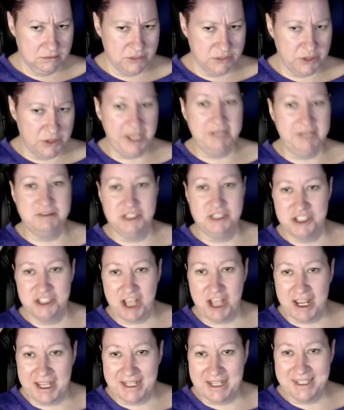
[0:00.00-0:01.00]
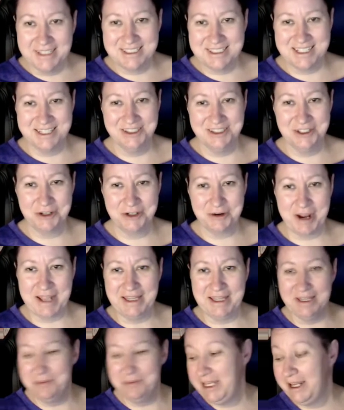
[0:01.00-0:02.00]
Okay, just checking. It didn't look
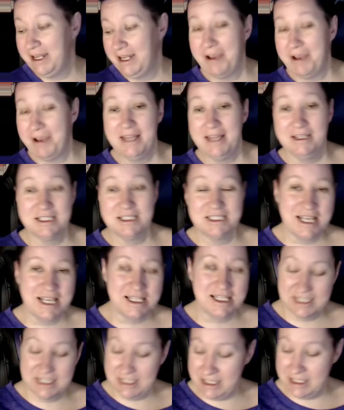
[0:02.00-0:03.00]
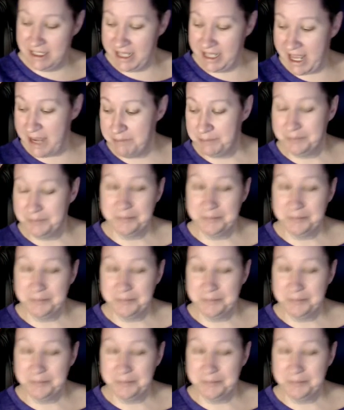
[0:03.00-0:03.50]
right. Let's test it in the game.